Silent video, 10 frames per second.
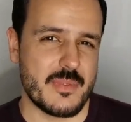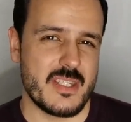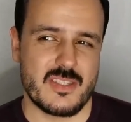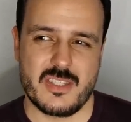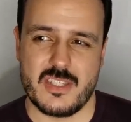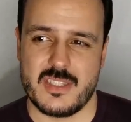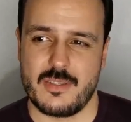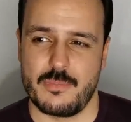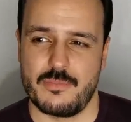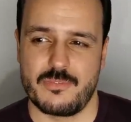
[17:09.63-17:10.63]
I mean, it's
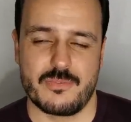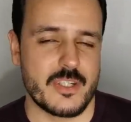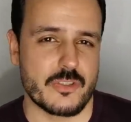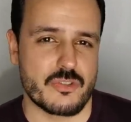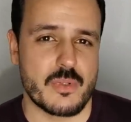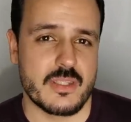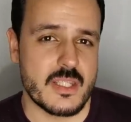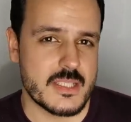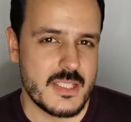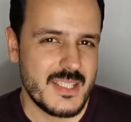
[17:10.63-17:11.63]
just a fragrance brand
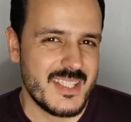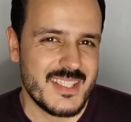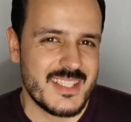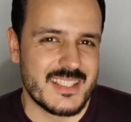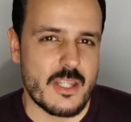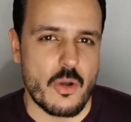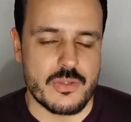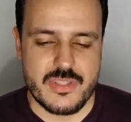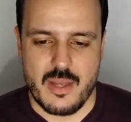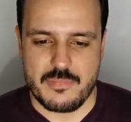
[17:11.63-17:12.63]
that
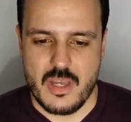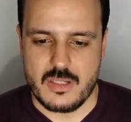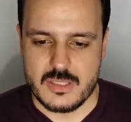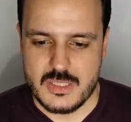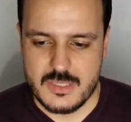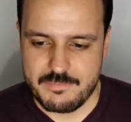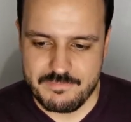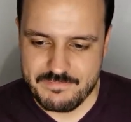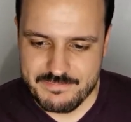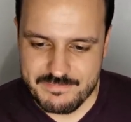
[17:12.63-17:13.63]
no, it, I'm not
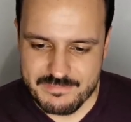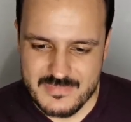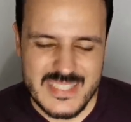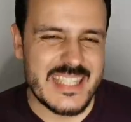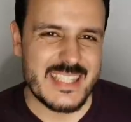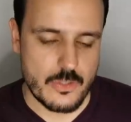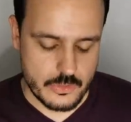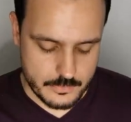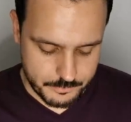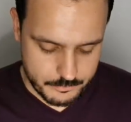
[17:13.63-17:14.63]
keen
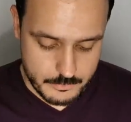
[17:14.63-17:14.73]
on.